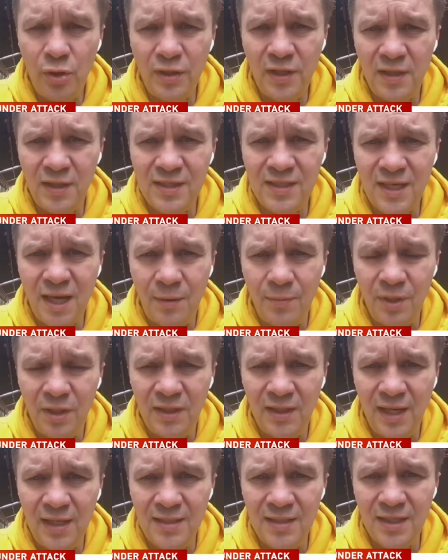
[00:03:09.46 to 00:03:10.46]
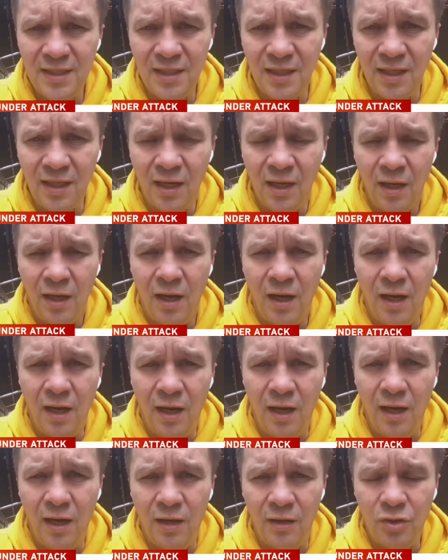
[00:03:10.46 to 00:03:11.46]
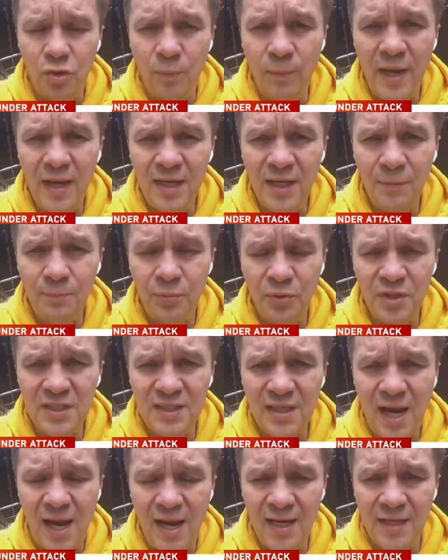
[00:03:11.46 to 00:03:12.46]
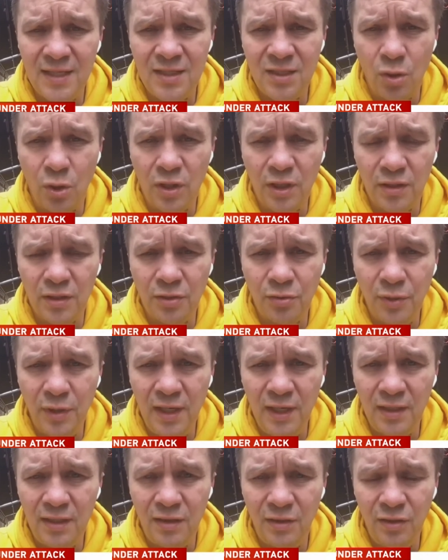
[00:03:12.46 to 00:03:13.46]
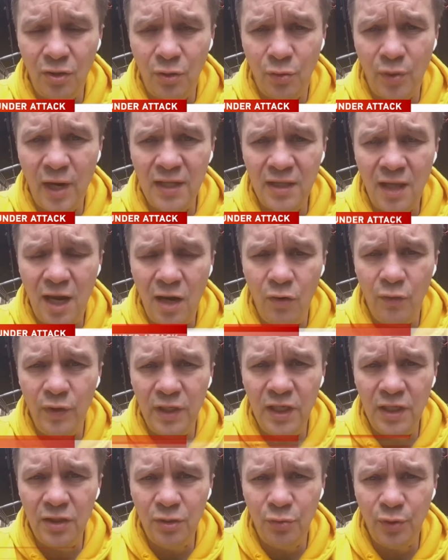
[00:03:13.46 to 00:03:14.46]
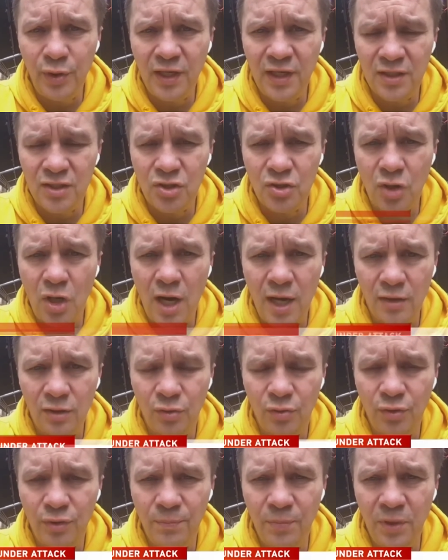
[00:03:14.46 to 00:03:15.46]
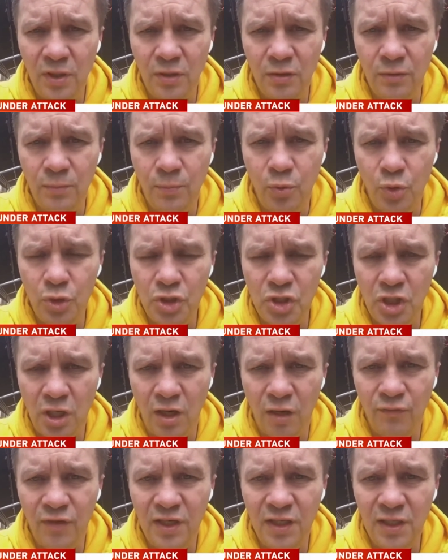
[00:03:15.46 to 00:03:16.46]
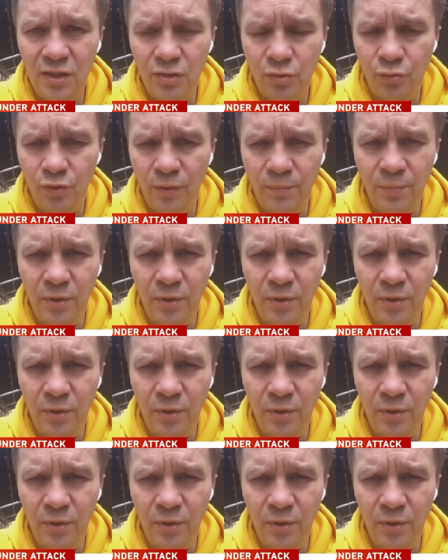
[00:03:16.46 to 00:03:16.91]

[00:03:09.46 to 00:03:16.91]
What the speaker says: not at the same intensity. To make it precise or concrete, you know, right now we need to reconstruct or rebuild Bucha. We need to